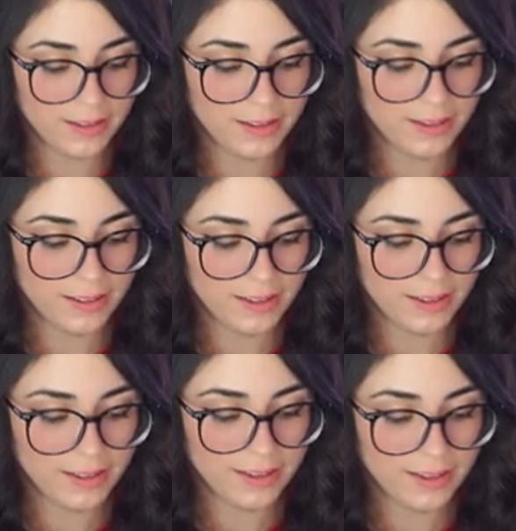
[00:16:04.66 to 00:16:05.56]

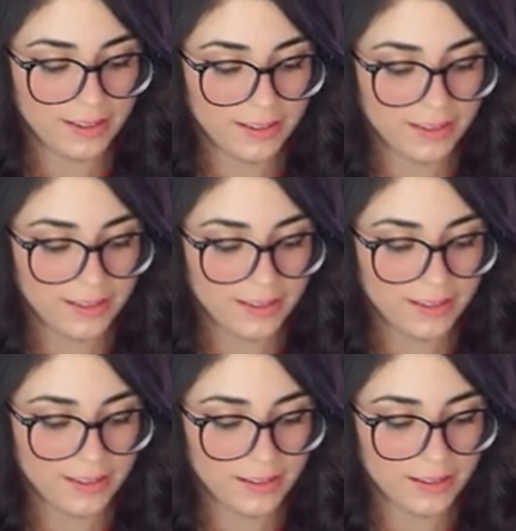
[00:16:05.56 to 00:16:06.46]

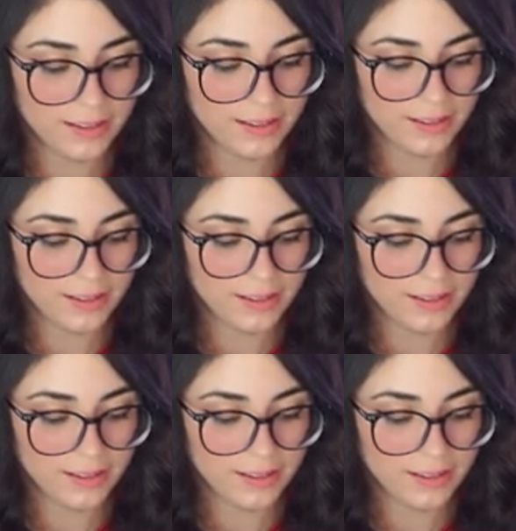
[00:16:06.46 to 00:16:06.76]
(no one is talking)